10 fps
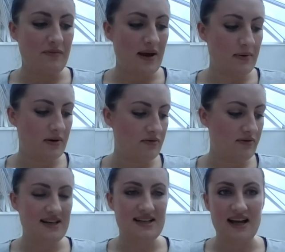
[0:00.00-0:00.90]
people are
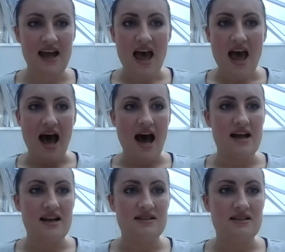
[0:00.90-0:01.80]
reading and